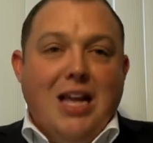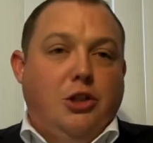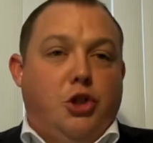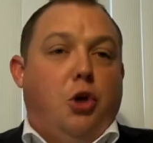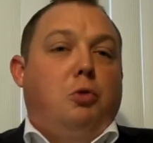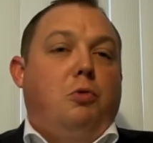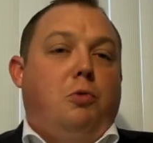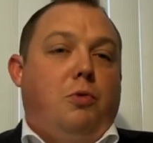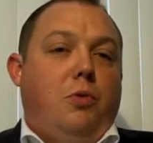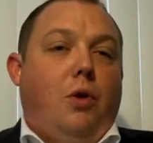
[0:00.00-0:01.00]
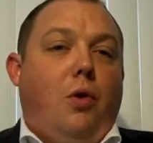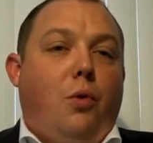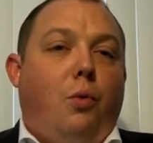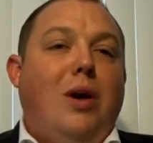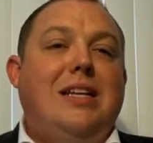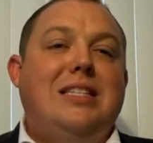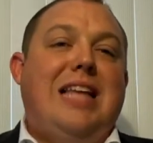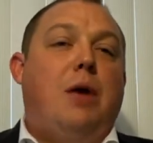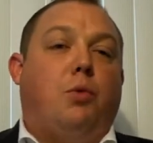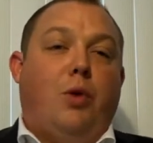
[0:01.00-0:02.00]
So what does
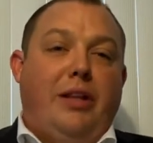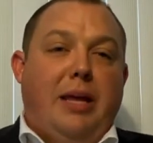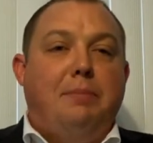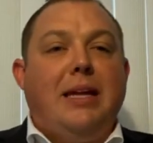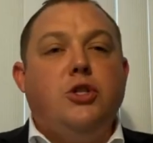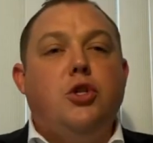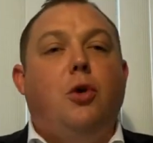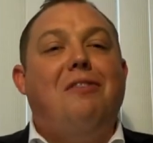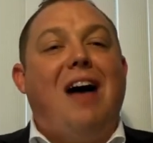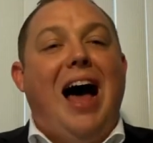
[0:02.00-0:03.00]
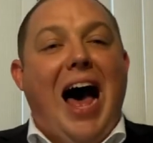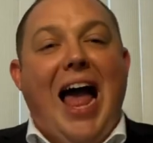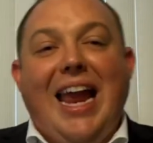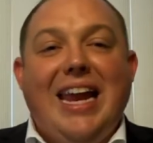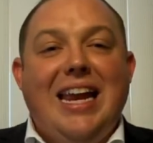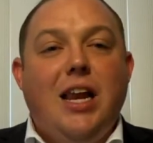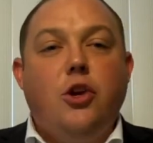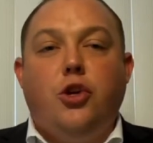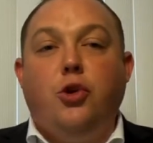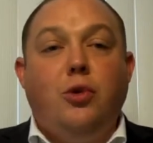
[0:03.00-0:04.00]
that really mean? So if I
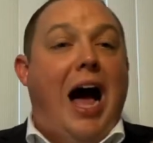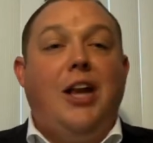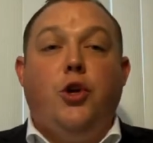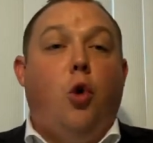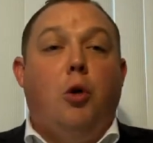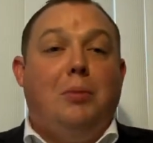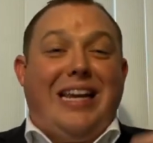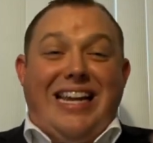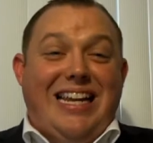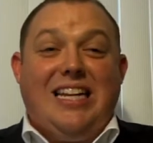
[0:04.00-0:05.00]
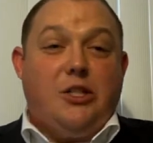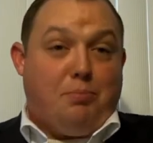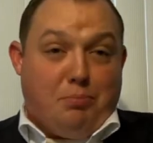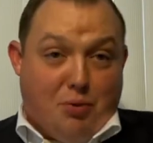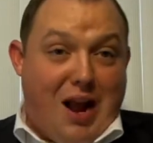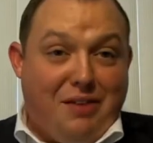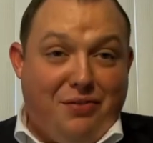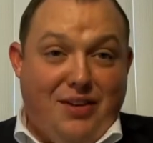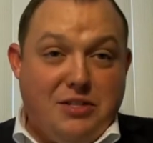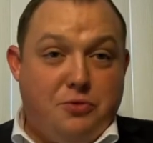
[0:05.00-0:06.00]
do not normally eat
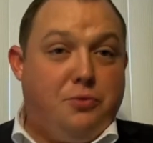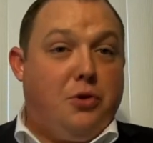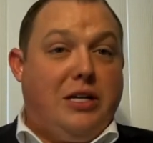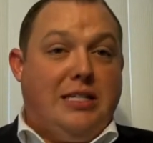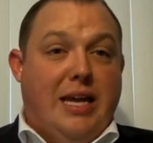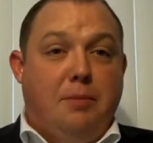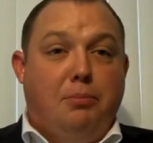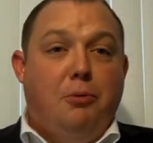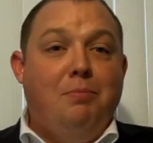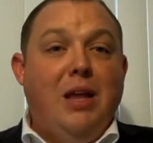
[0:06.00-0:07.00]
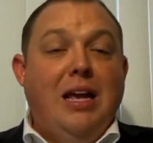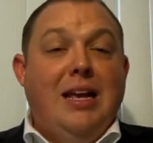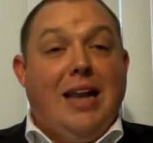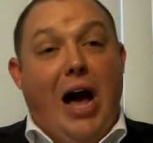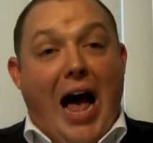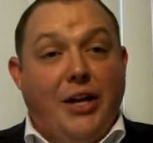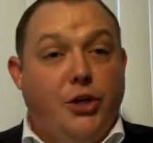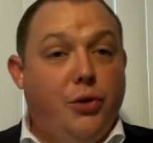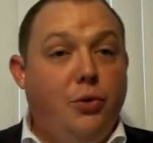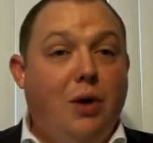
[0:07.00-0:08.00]
breakfast, for example, now I
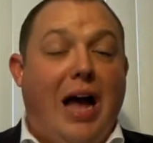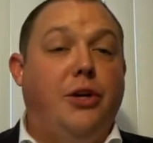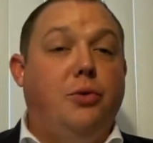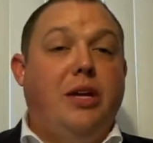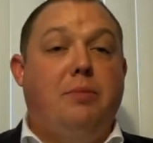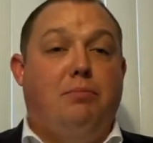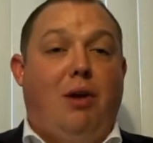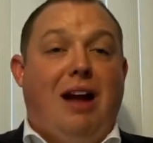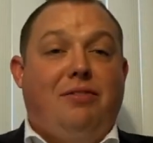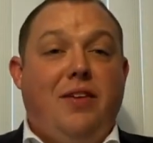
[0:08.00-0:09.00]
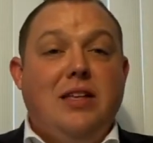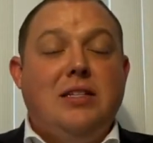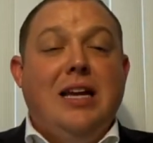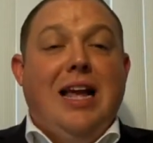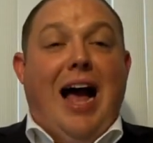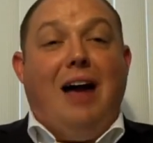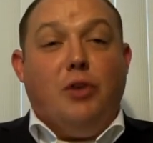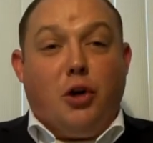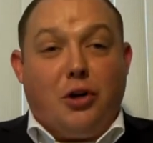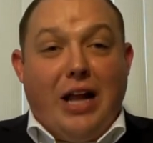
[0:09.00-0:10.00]
do, I do eat breakfast. I've
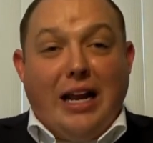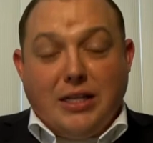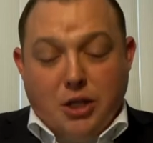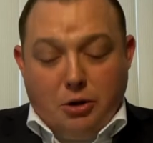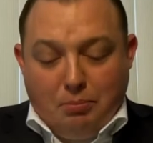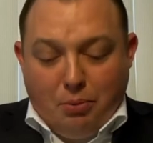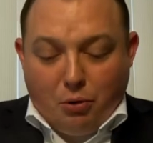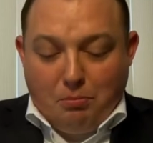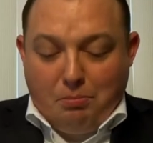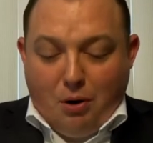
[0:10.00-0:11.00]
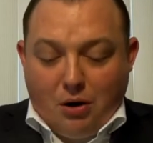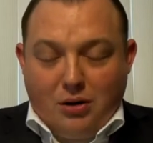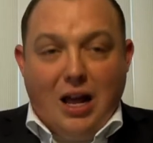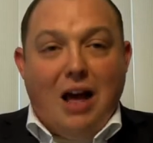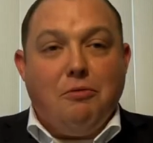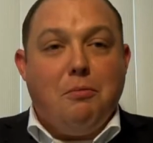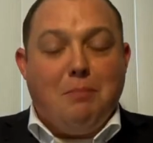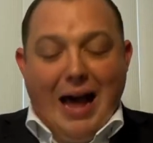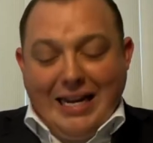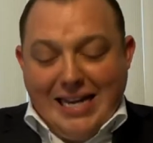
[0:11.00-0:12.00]
learned that it's an important part of
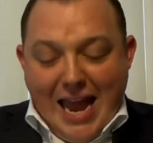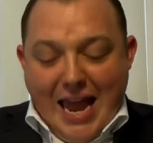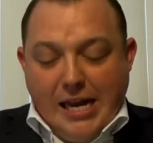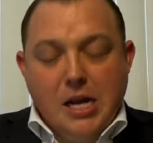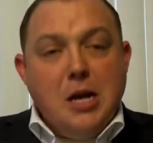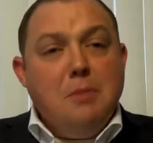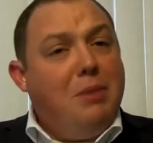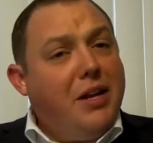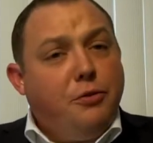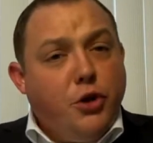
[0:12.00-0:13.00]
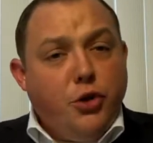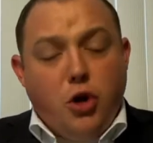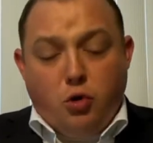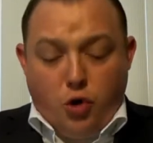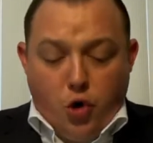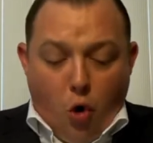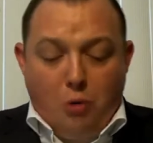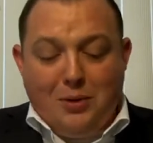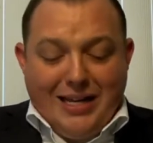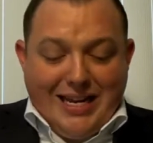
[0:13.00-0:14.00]
my day. But if you don't
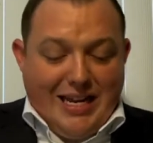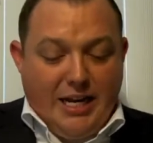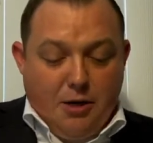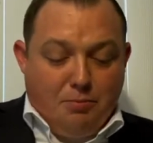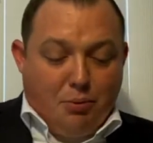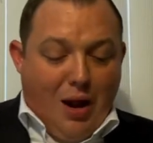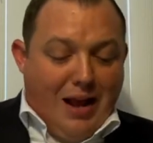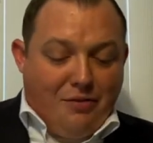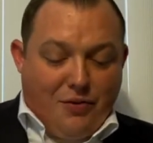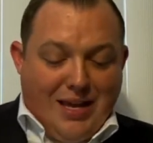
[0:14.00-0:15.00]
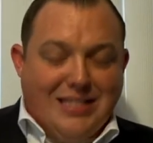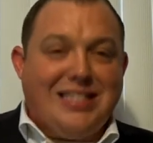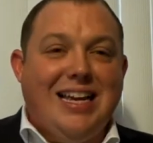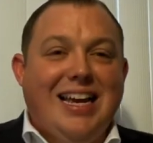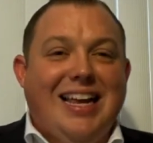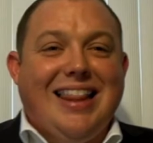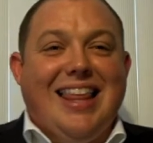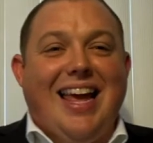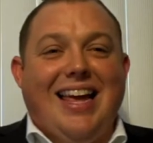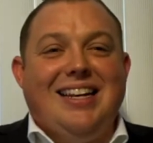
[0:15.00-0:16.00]
normally eat breakfast,
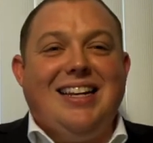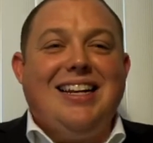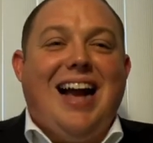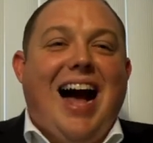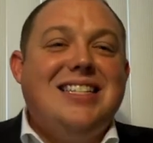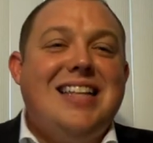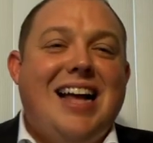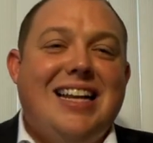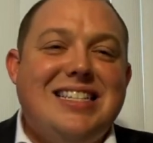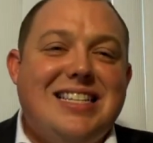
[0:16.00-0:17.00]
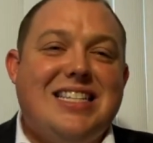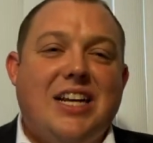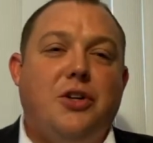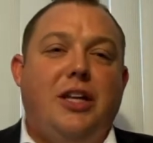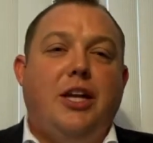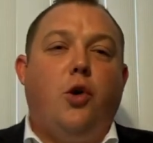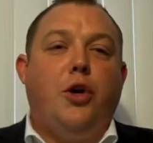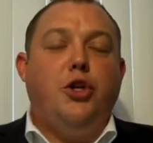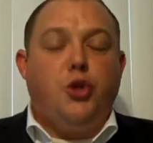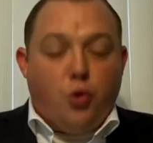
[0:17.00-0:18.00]
then God's not necessarily
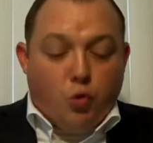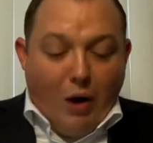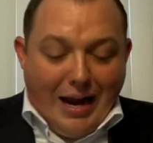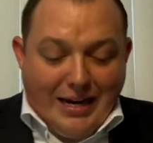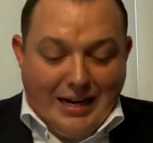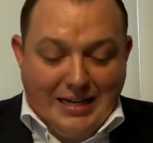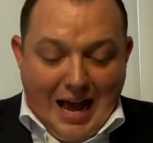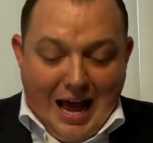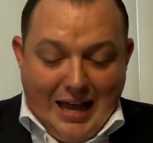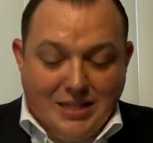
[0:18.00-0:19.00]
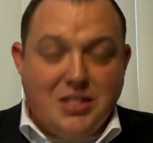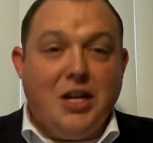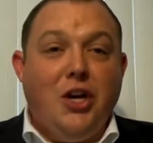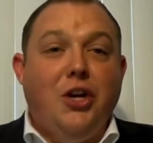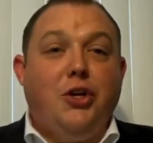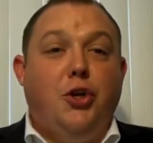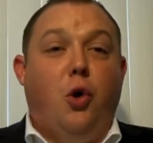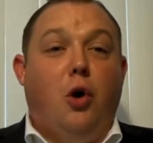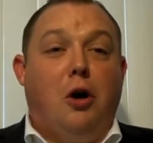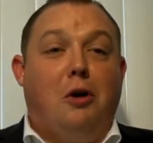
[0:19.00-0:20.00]
going to recognize
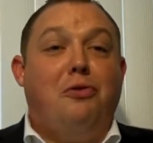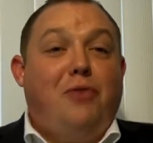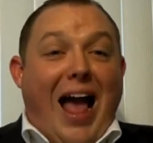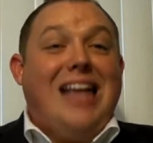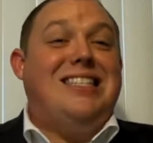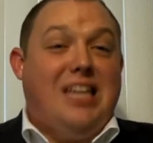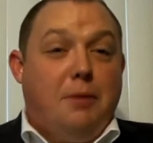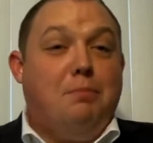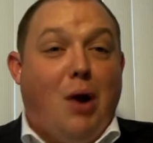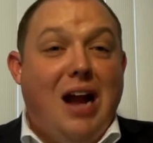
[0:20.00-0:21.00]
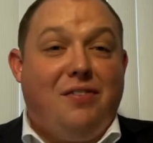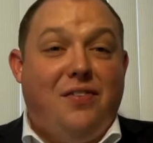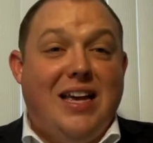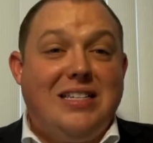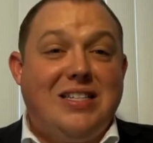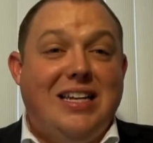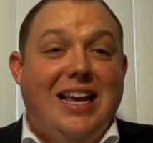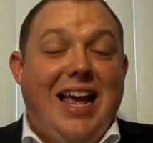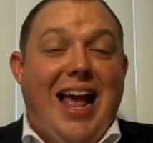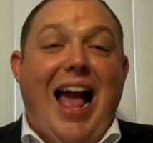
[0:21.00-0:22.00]
your fasting breakfast
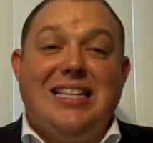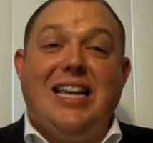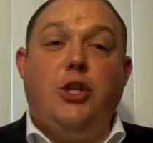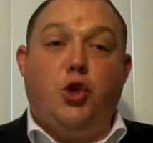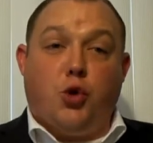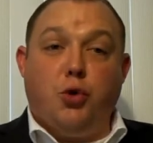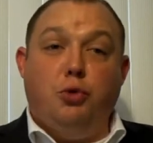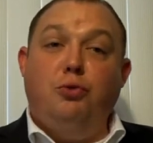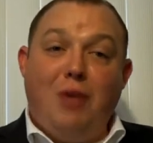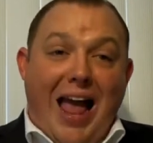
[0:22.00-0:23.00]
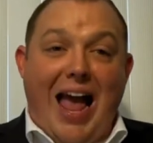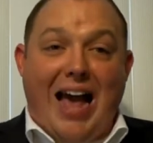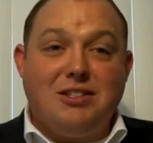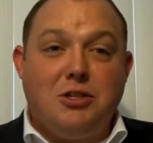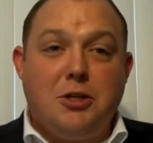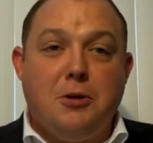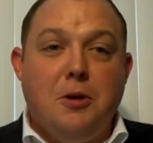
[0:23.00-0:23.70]
as a true fast